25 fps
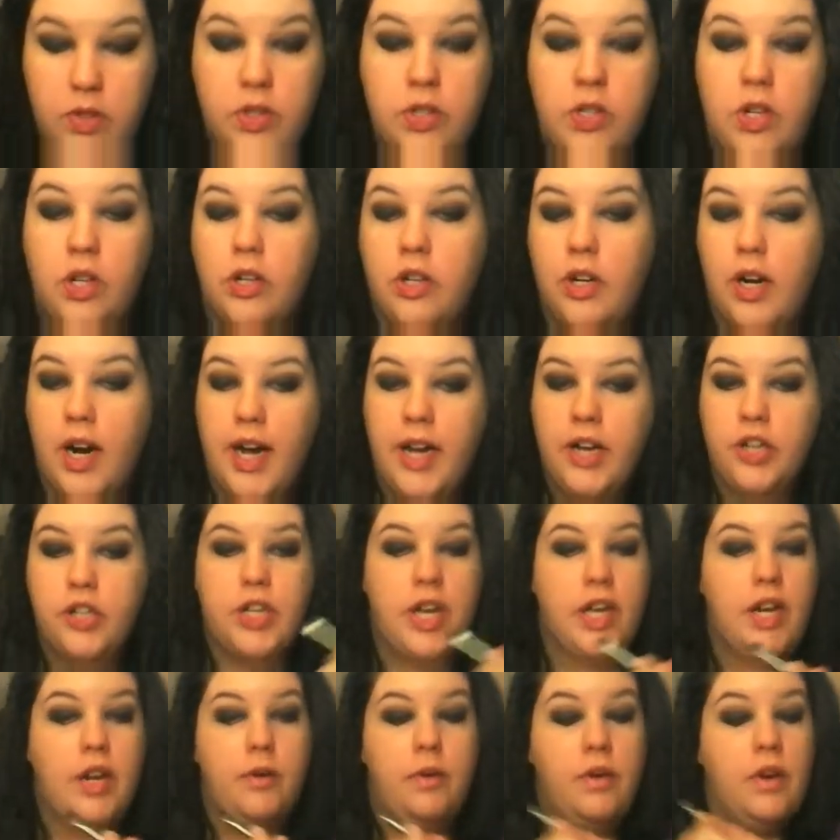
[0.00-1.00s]

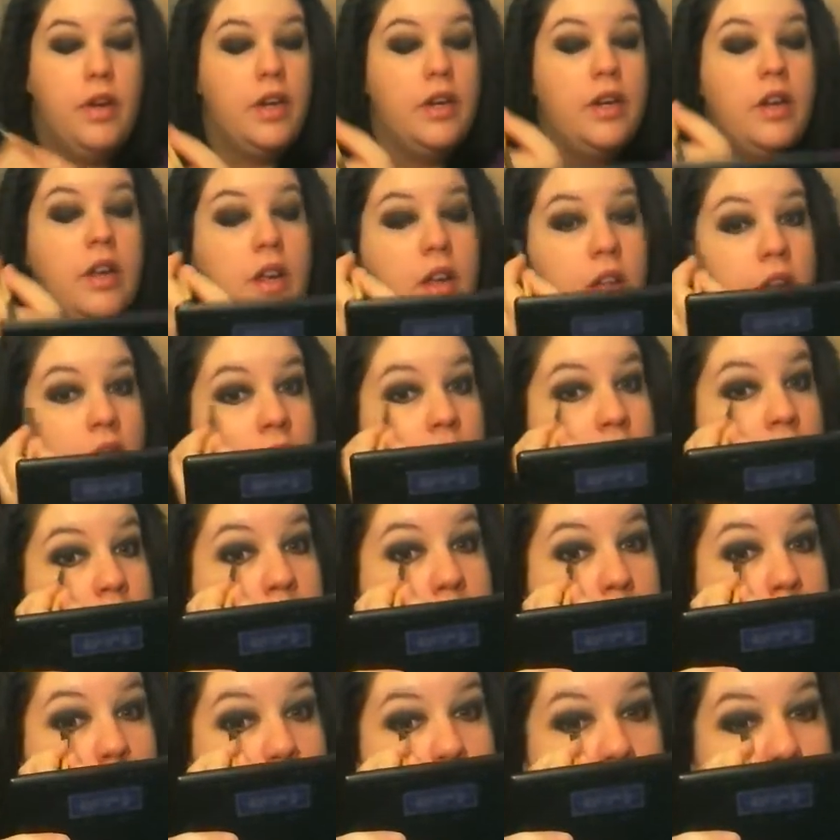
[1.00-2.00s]
eyeshadow on,
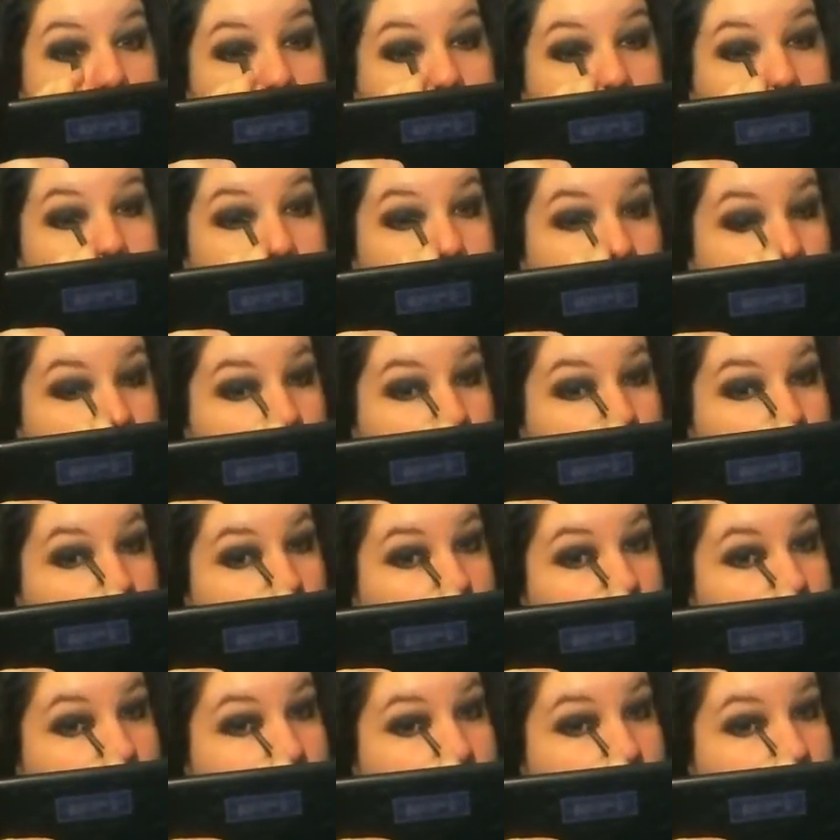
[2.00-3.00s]
but really if you're
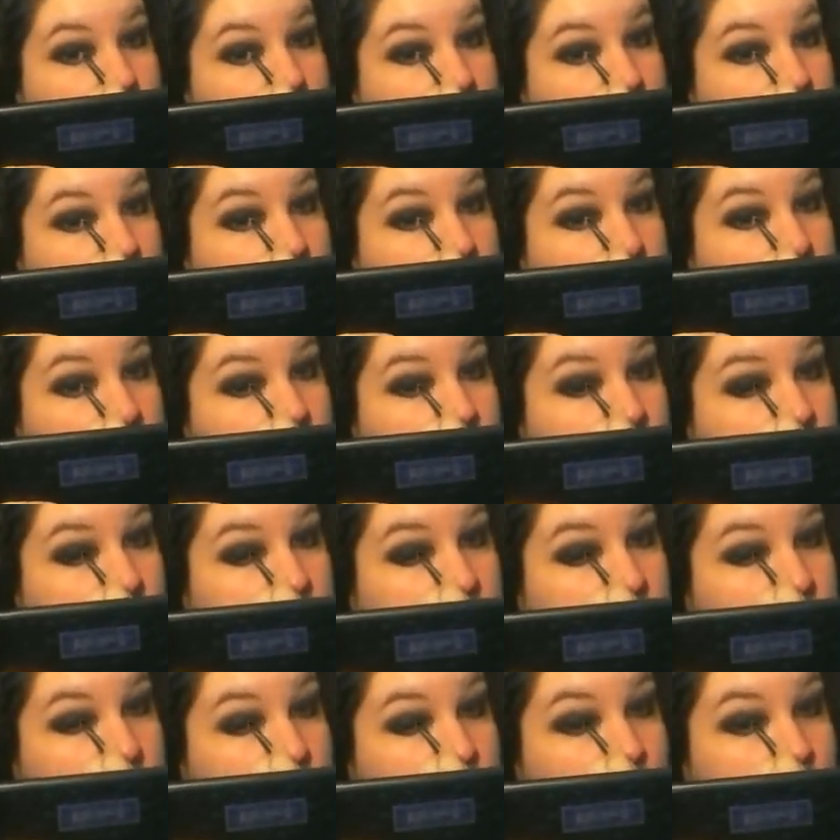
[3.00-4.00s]
going to tightline,
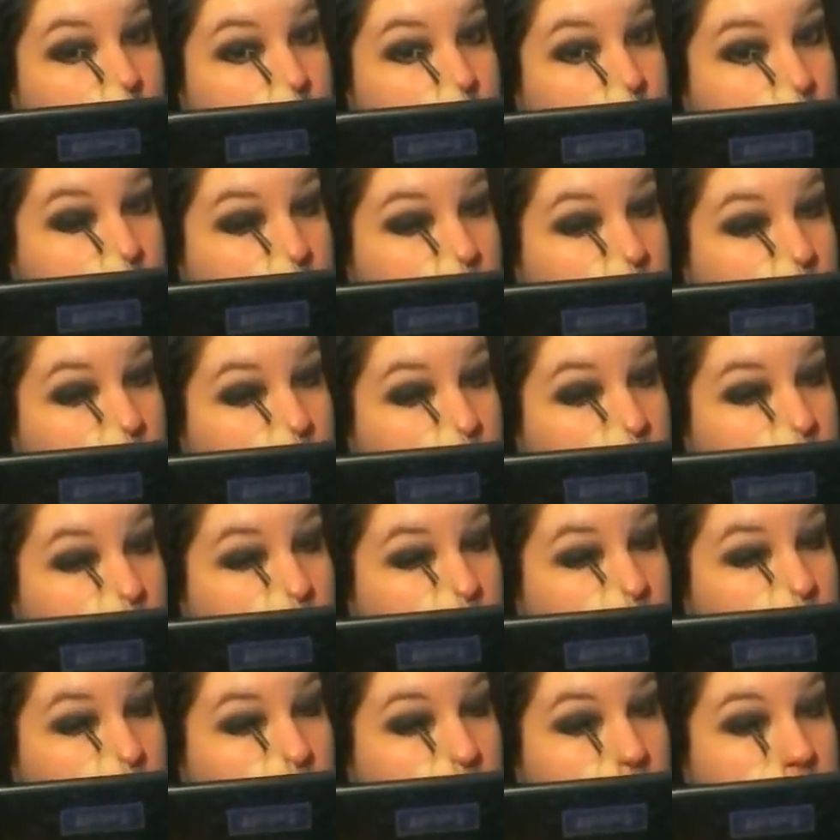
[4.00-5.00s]

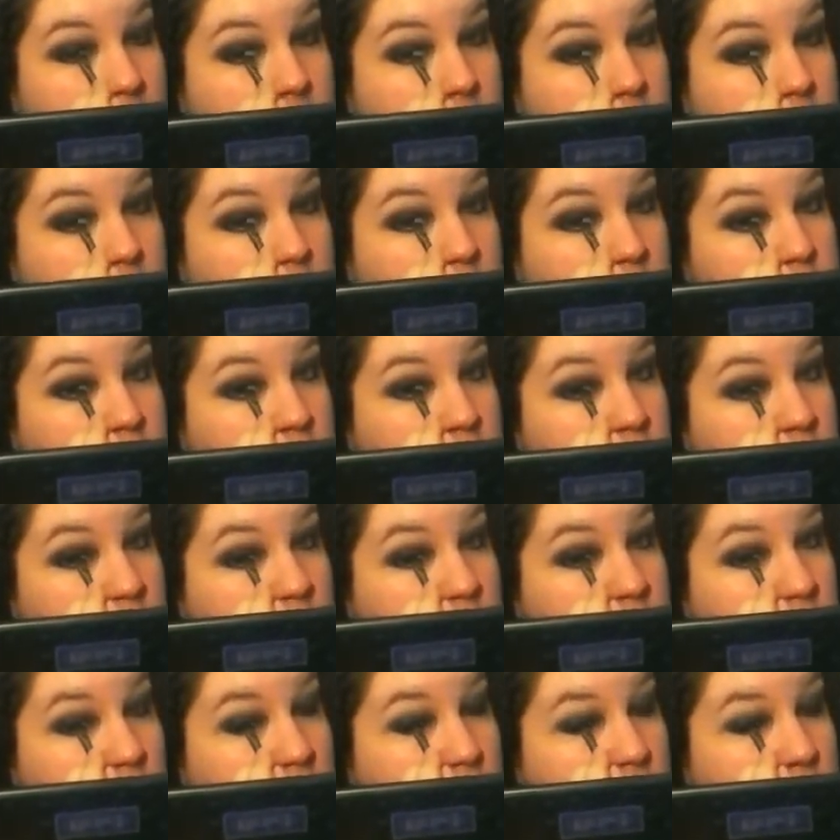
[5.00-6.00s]
it's
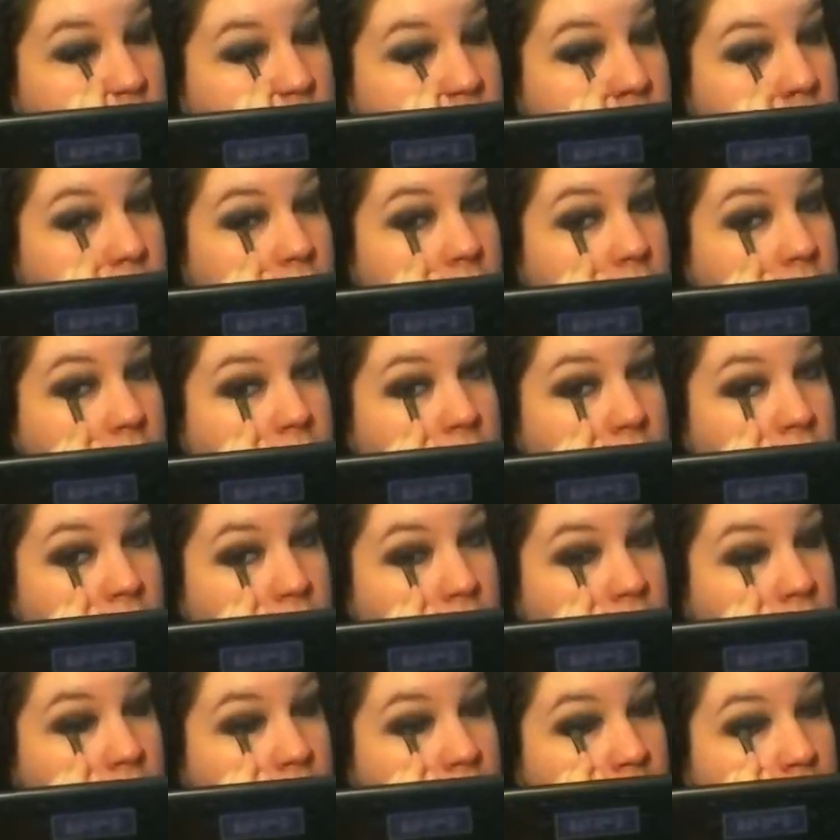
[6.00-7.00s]
really helpful.
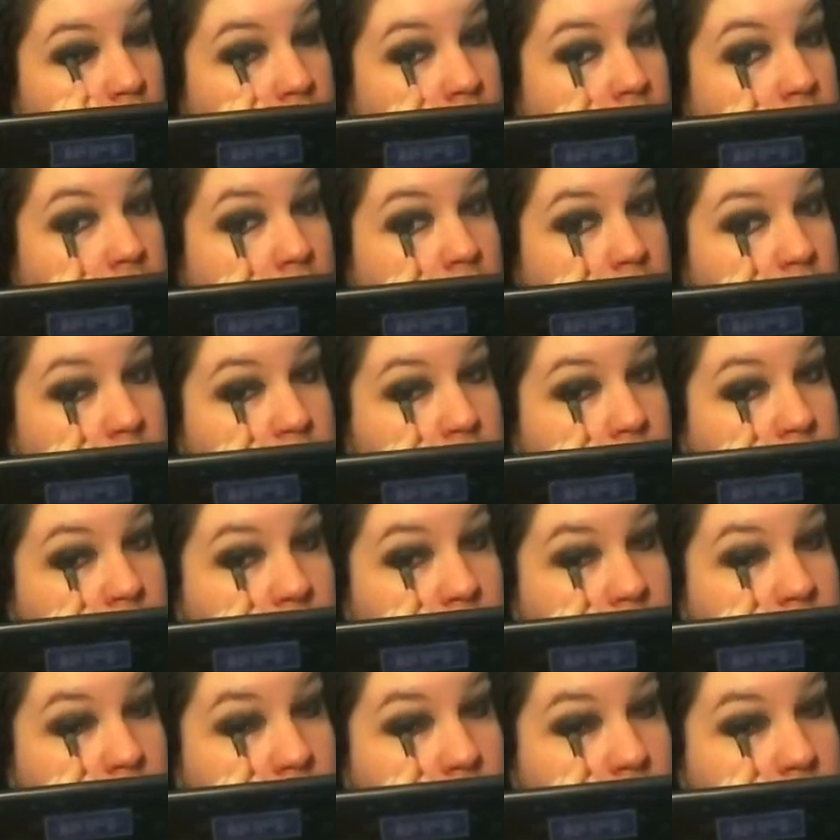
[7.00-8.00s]
It helps
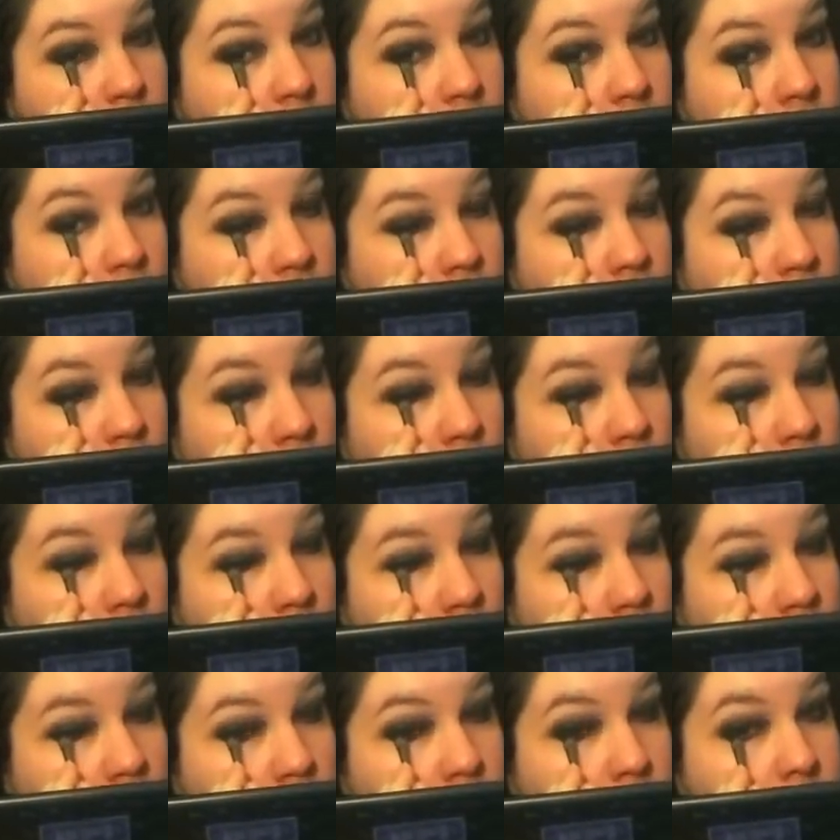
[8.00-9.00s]
get the color
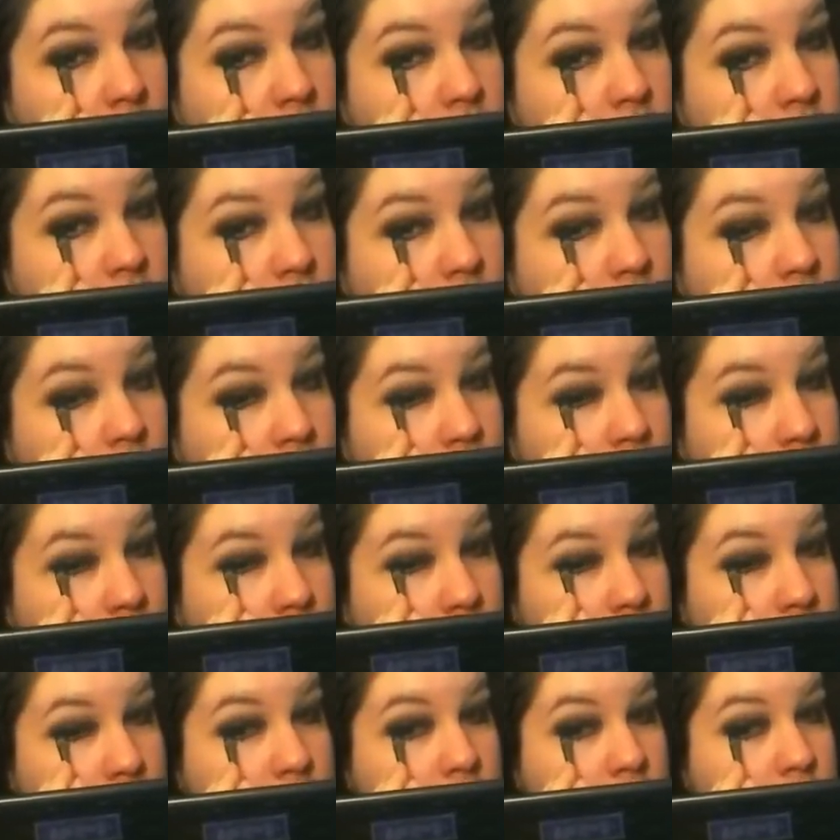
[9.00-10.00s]
underneath the lid.
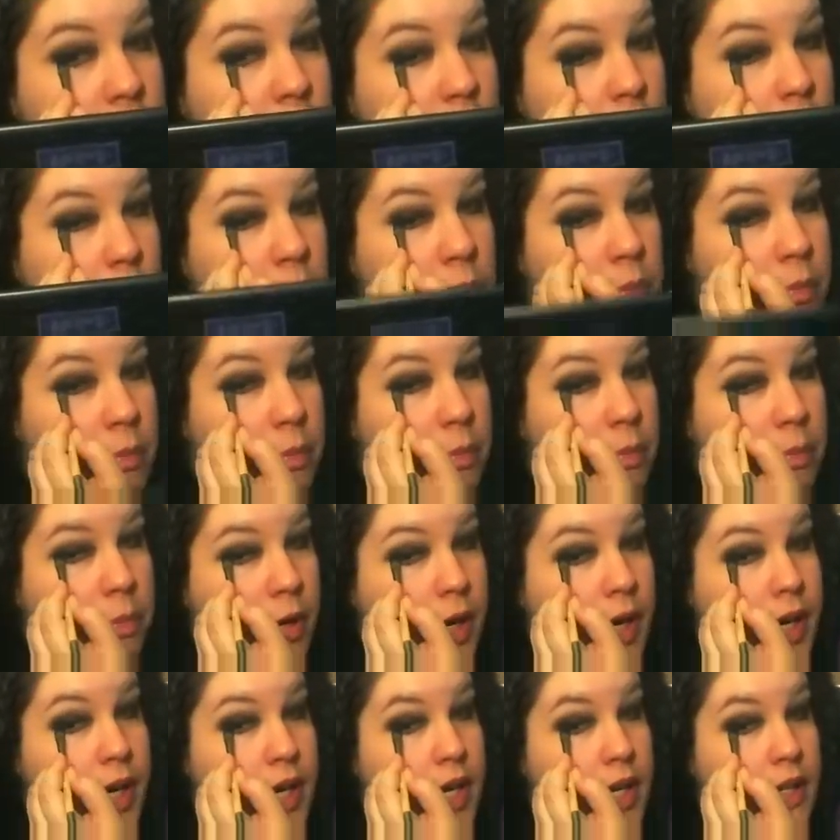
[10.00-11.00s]
There's no
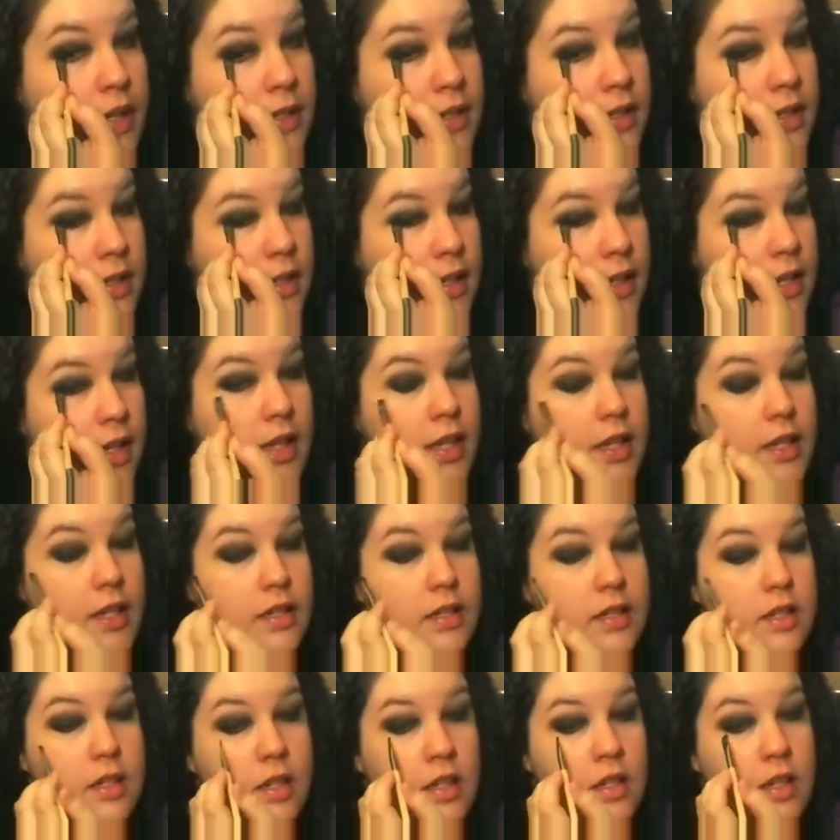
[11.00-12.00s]
breaks in
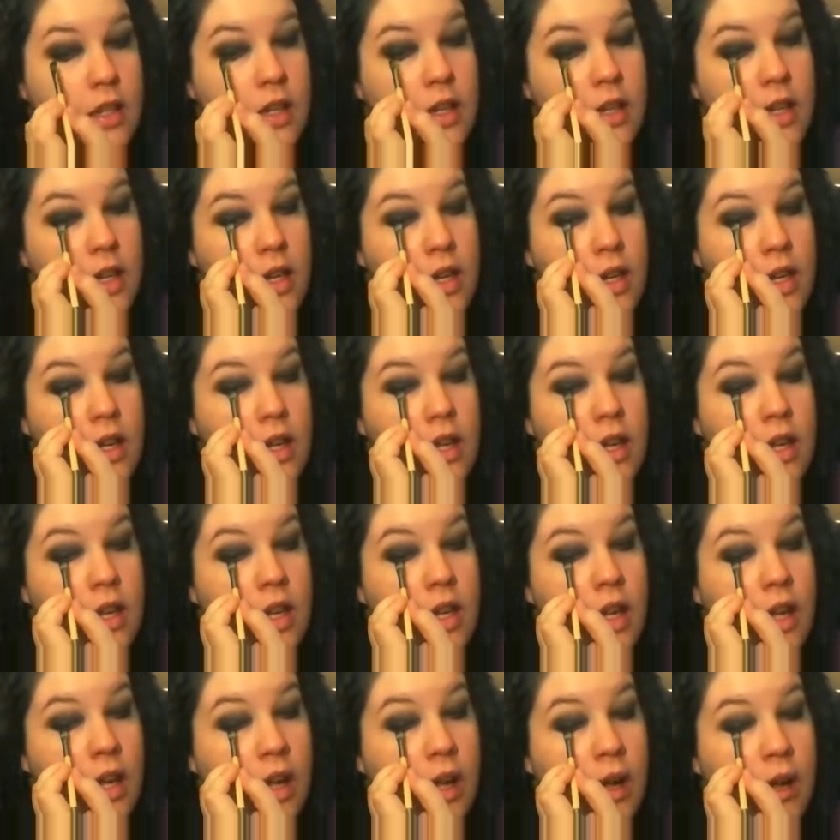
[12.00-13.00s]
it.
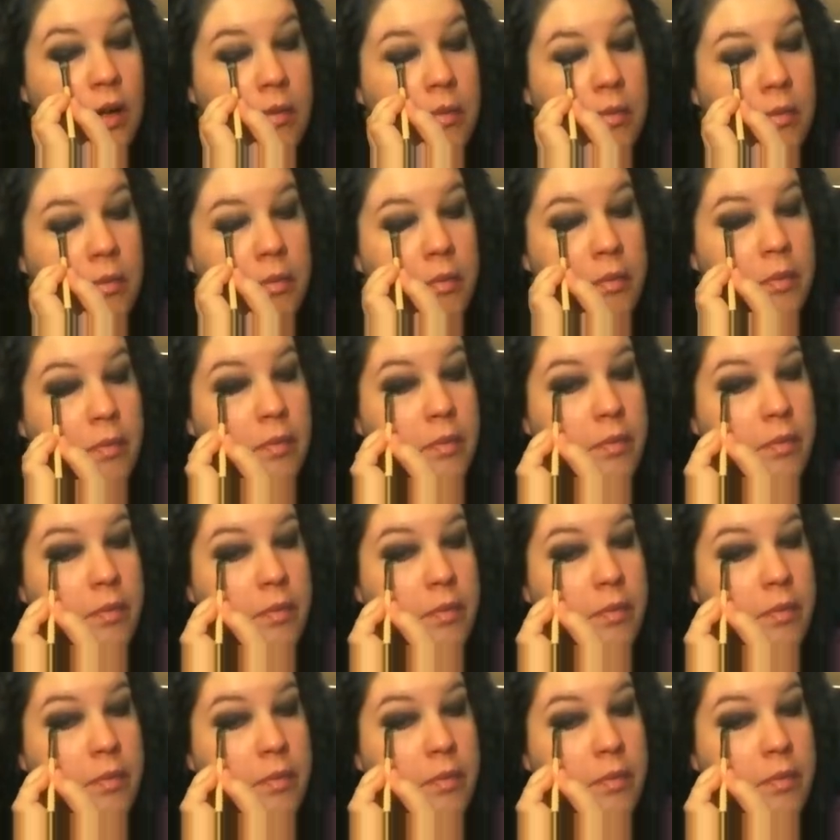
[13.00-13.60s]
And